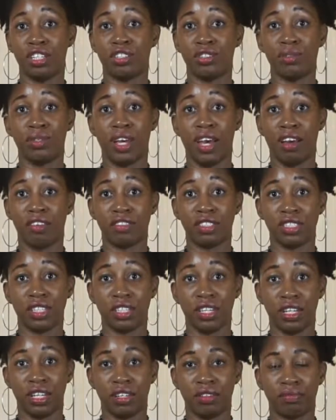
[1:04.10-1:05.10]
you have to
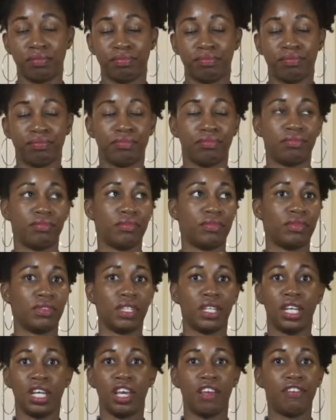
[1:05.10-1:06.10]
cut.
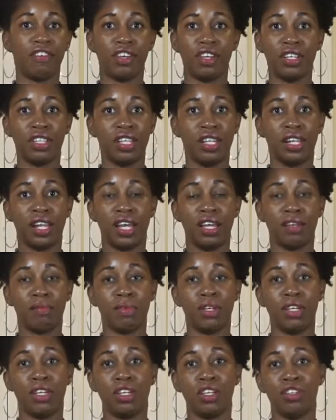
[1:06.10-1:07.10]
If you're anything like
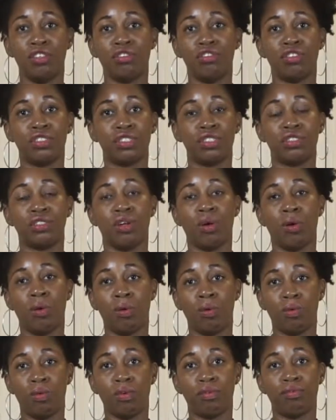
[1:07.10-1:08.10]
me, you just
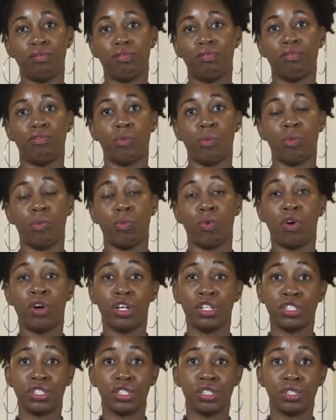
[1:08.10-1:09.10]
don't
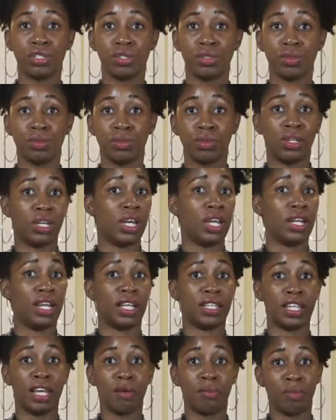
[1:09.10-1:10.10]
want to, and at
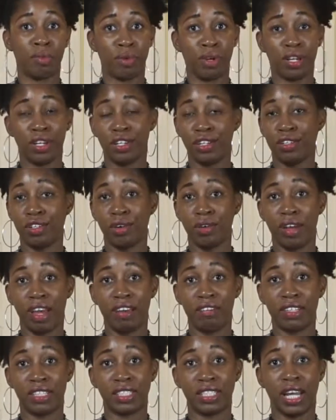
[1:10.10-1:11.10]
that point you don't have
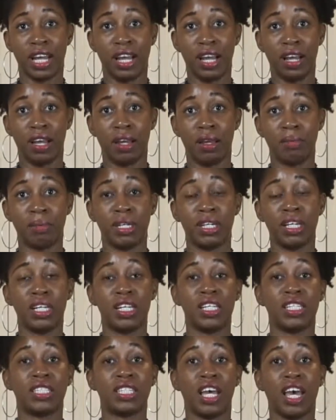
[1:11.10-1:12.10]
the time
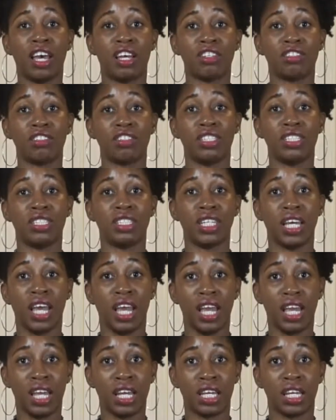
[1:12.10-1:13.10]
to actually
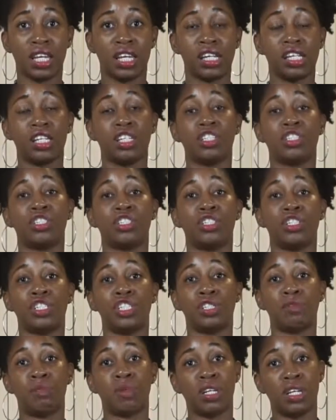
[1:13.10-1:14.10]

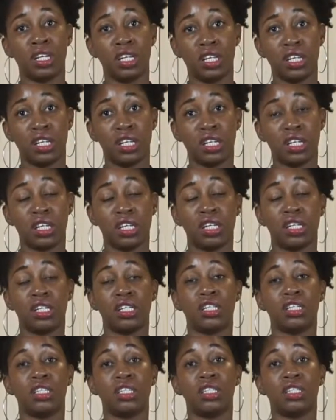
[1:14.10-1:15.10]
spend
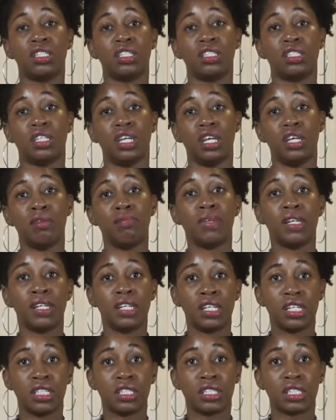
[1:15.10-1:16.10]
10
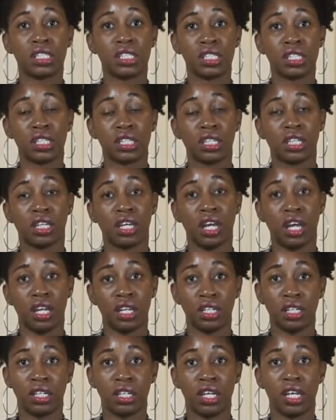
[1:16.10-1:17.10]
minutes
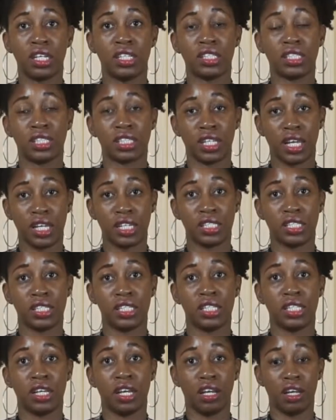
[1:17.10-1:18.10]
cutting and slicing
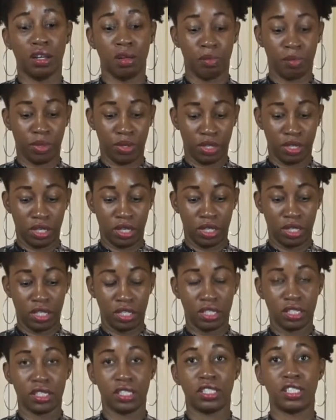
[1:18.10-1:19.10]
up
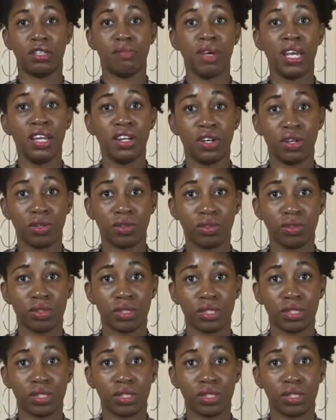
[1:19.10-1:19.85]
tomatoes.